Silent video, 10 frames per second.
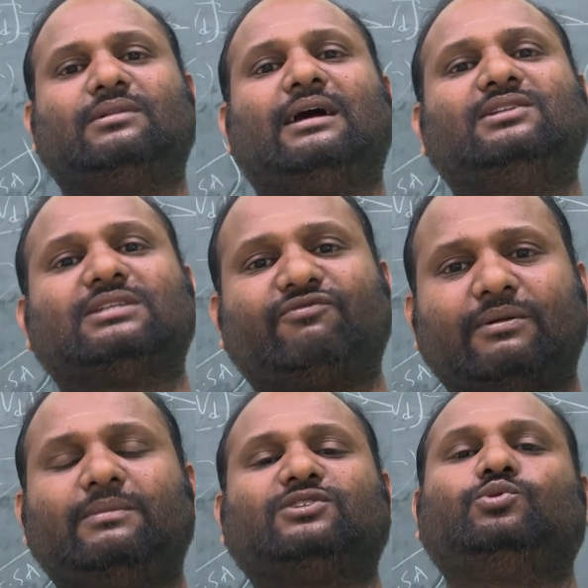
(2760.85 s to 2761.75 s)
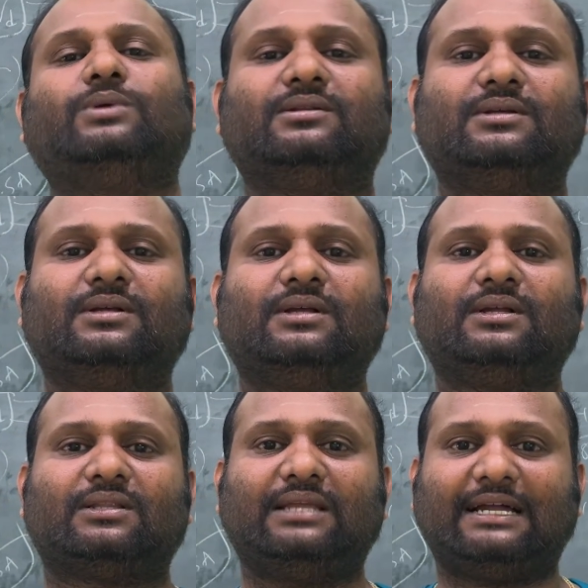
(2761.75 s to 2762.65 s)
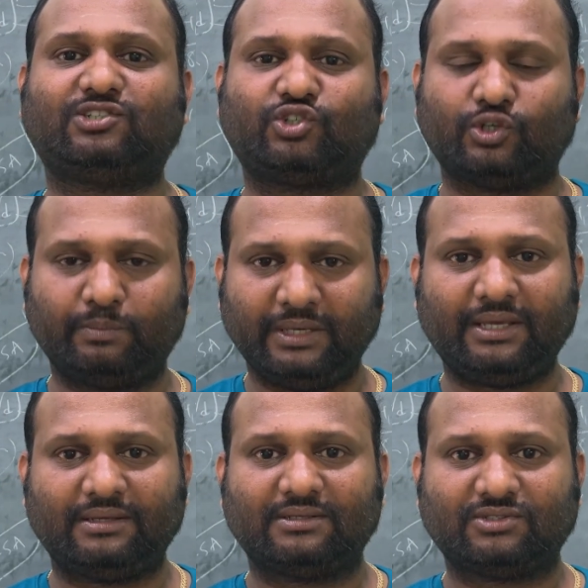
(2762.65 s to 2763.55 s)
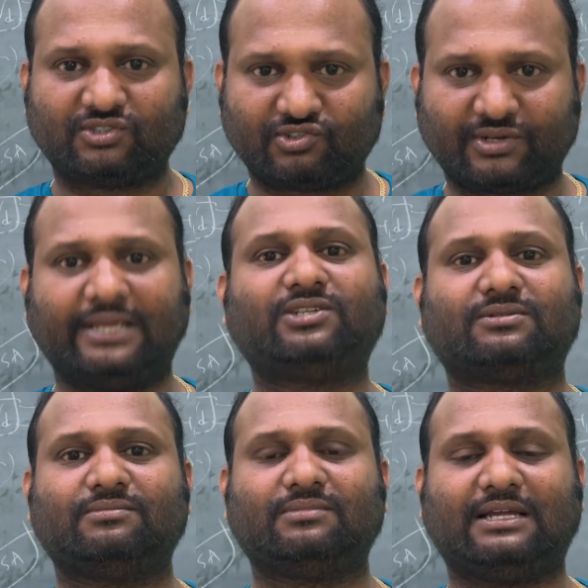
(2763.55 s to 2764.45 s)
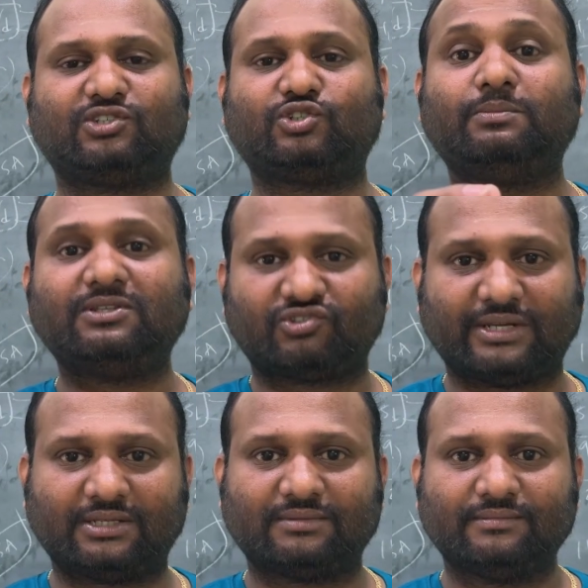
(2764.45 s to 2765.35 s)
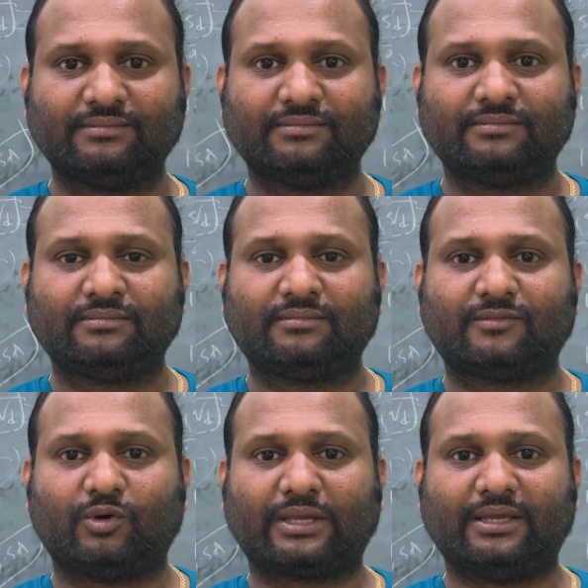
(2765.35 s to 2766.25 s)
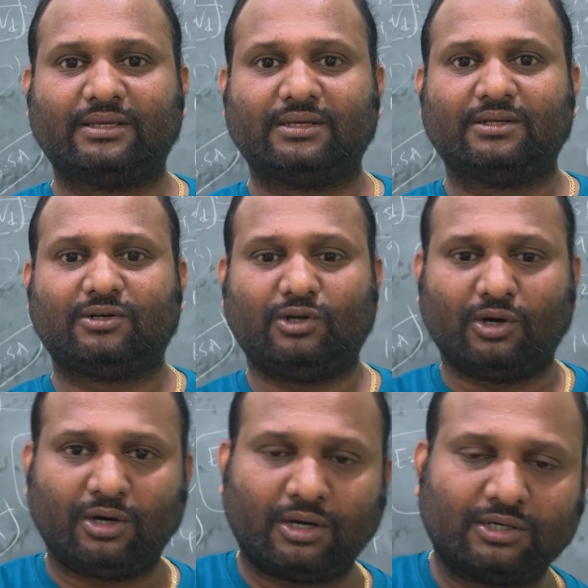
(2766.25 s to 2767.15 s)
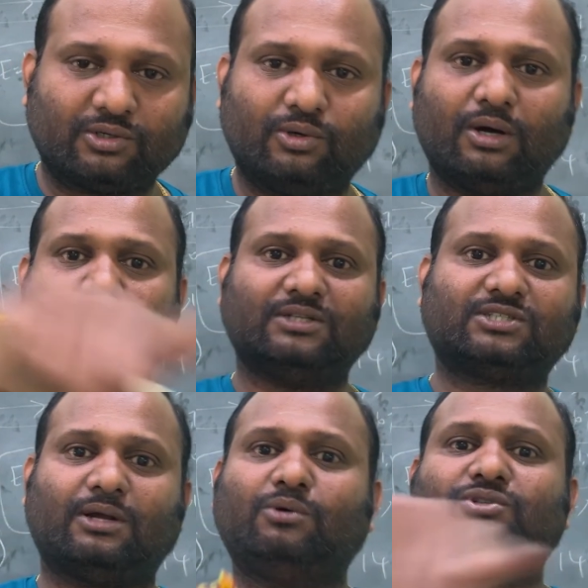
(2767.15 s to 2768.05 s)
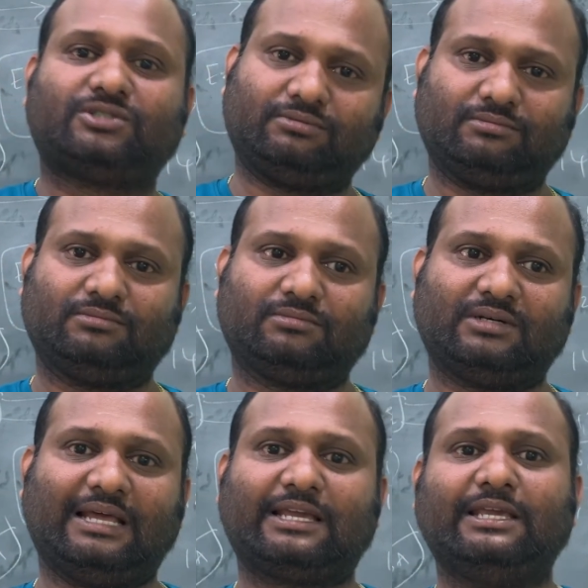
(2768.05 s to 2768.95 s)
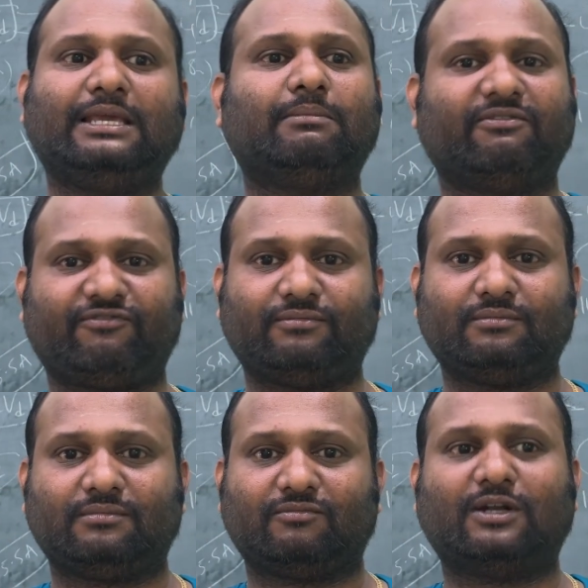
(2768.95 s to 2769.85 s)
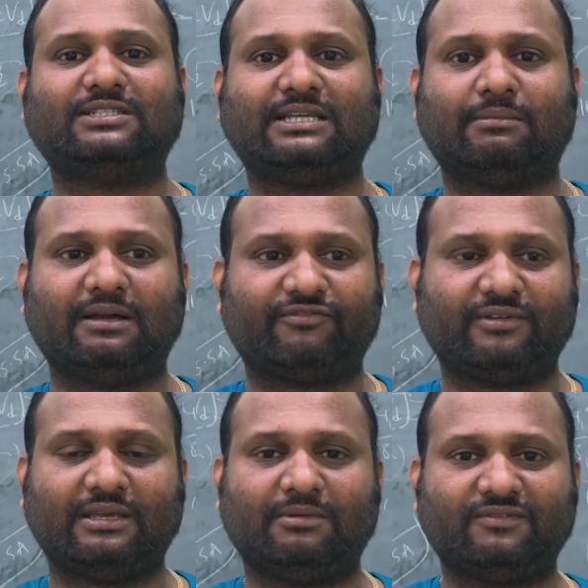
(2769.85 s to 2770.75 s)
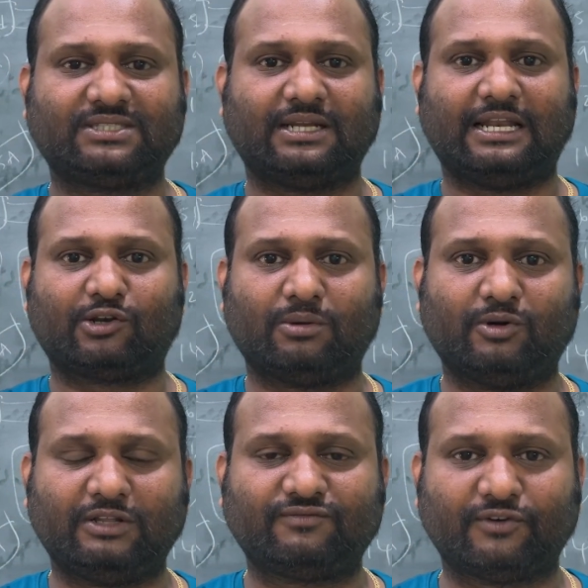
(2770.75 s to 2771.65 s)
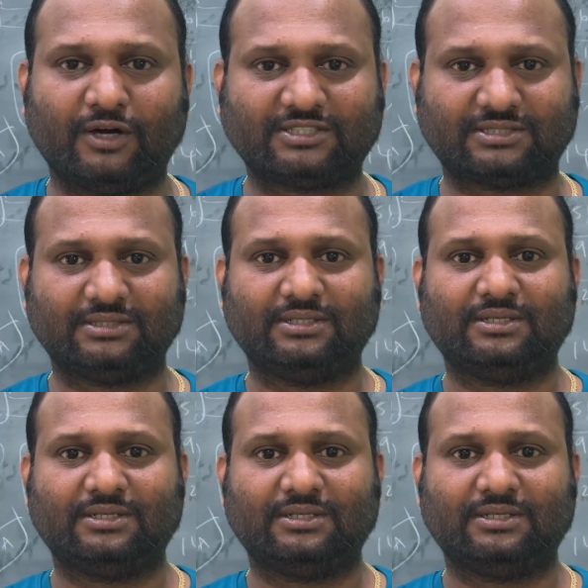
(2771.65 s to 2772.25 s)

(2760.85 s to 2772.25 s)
The answer from the student. That should be straight. That should be straight. Okay. Don't go once round like a EMF. What is EMF? EMF is an electromotive force.